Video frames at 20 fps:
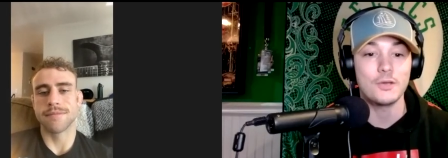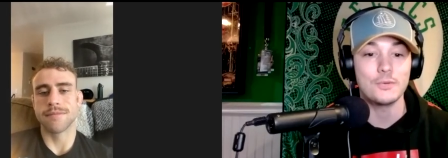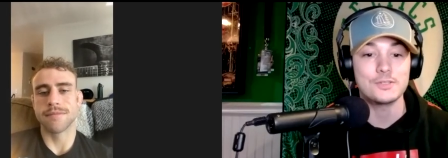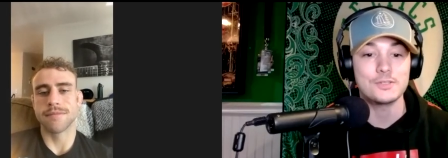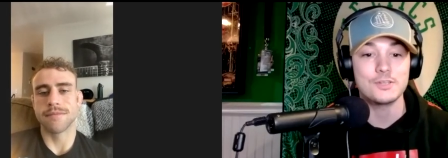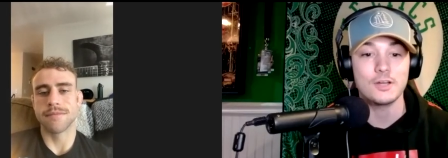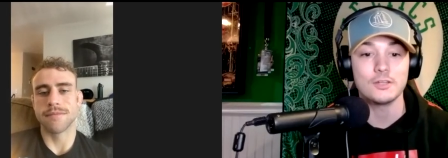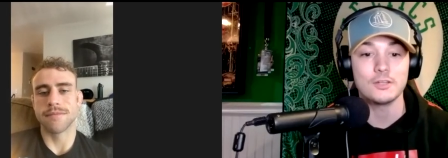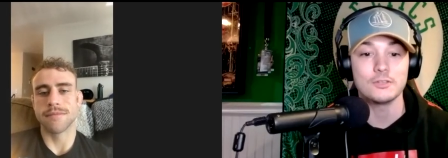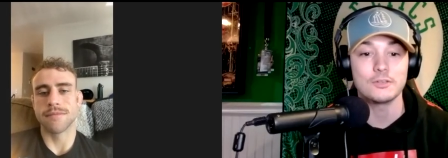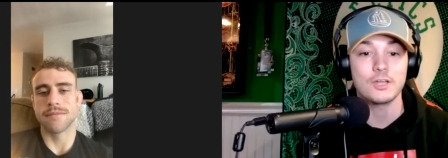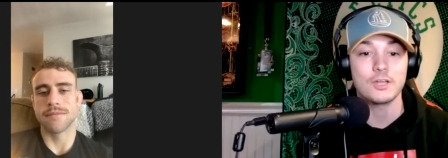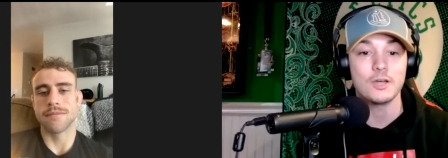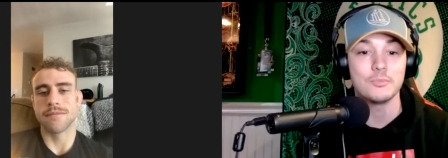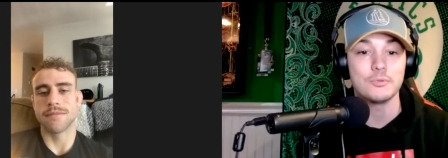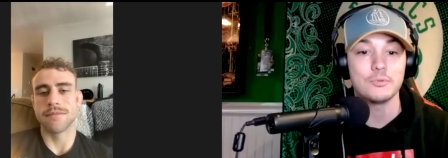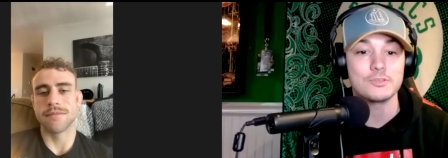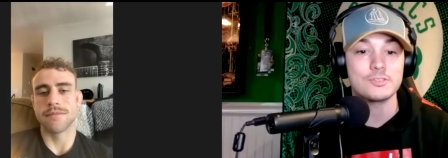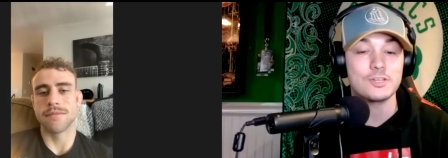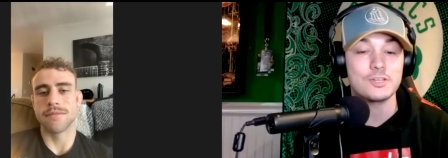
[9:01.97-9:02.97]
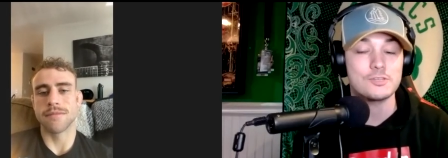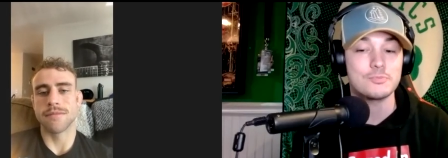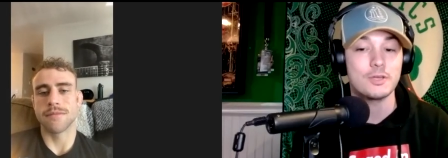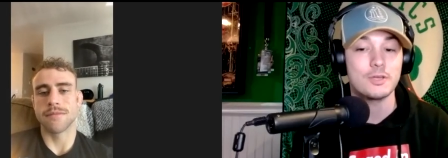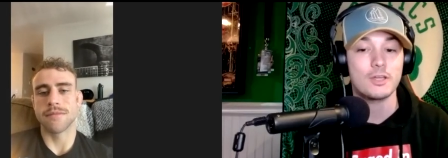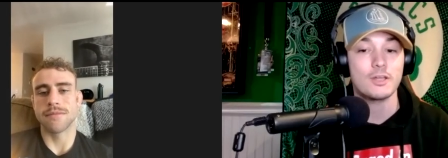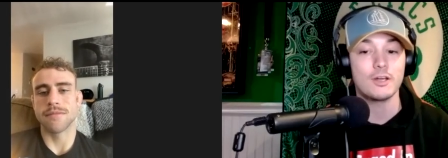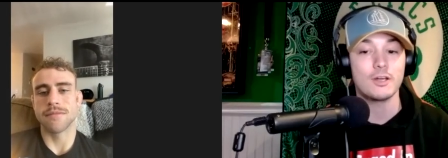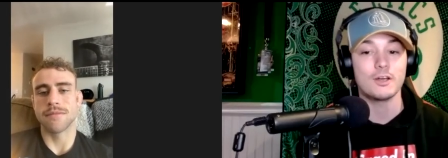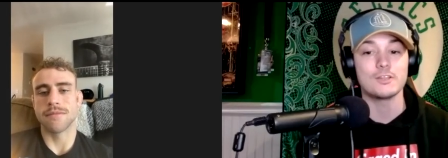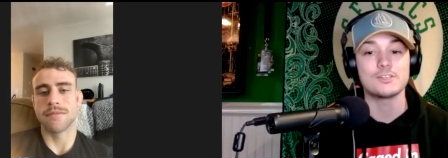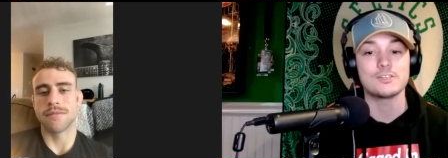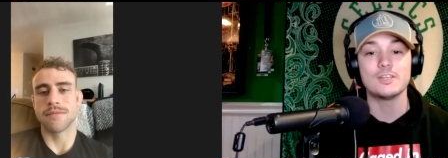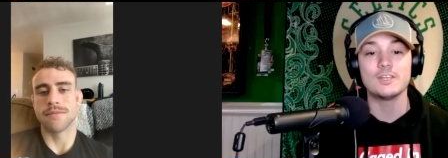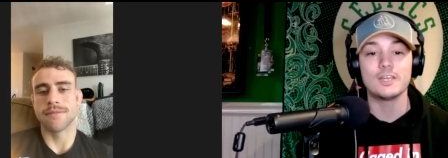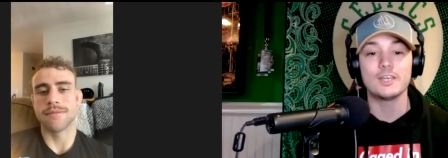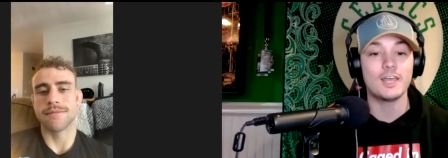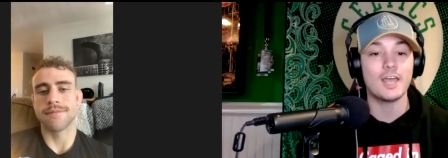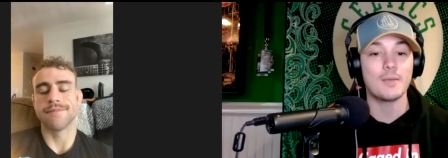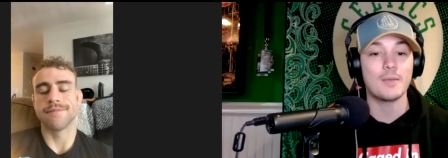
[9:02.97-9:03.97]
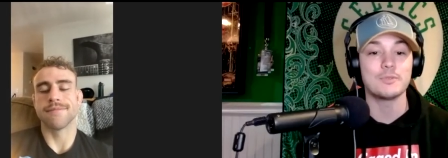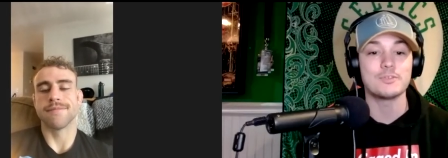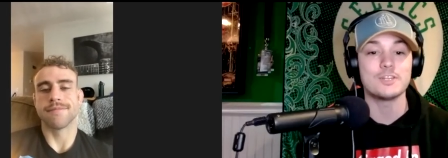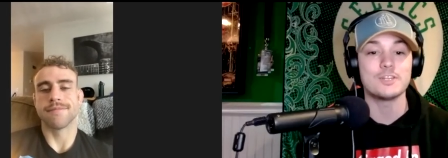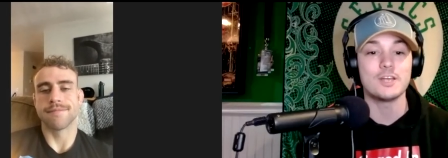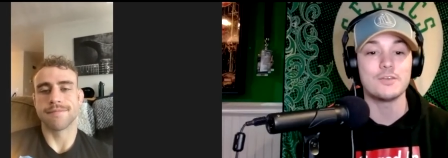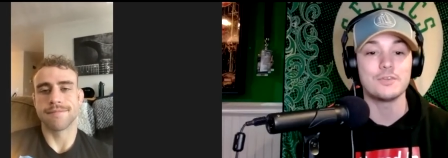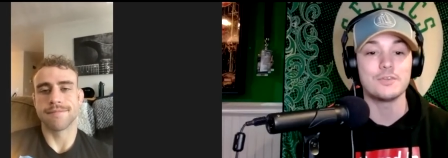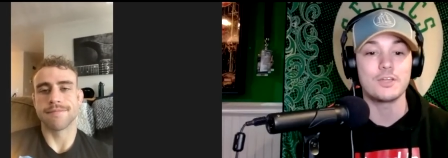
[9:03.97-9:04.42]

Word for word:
Speaker 1: We saw a couple of suspect cards. It happens in every